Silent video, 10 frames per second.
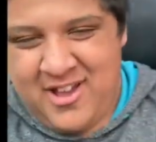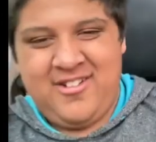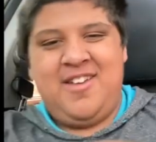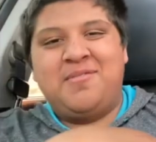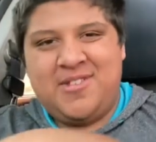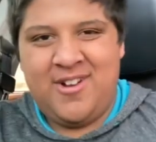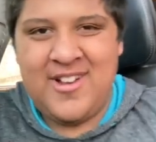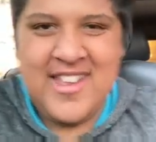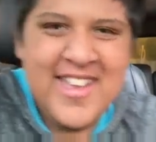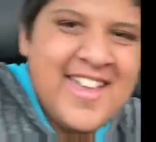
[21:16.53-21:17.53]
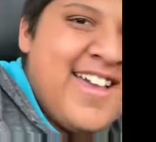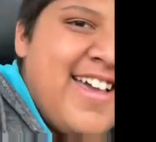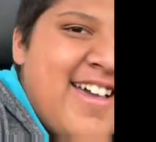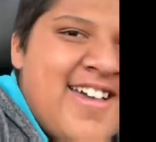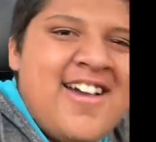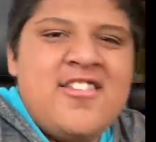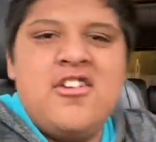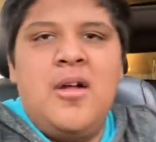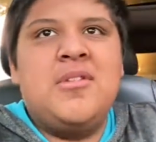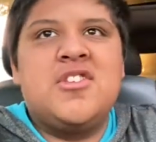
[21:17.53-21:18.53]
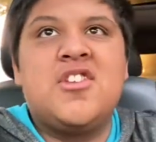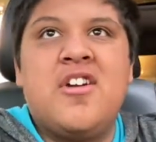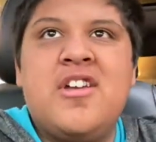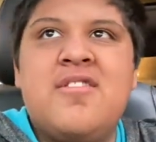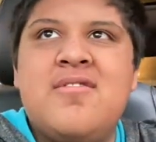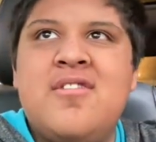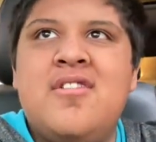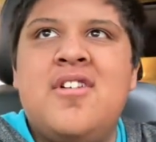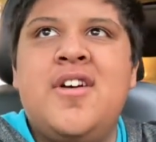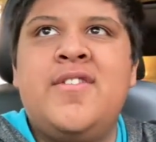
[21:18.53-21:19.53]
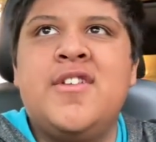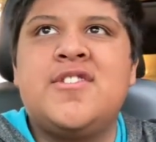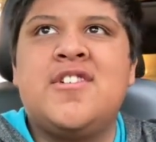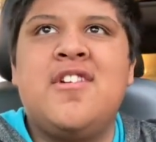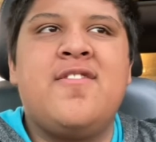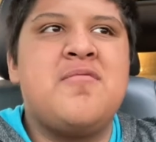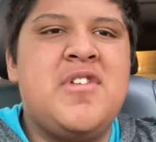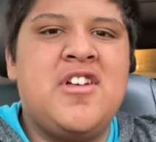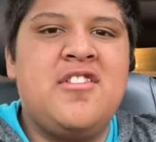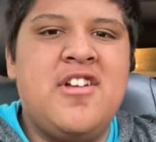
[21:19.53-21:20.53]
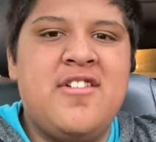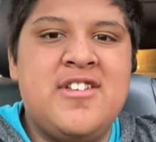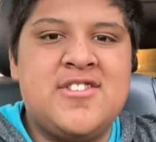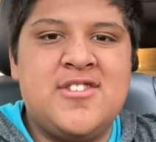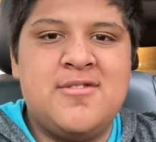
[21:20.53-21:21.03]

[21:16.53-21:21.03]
Okay, I'm sorry. No, I'm not sorry. I'm not sorry for being hilarious.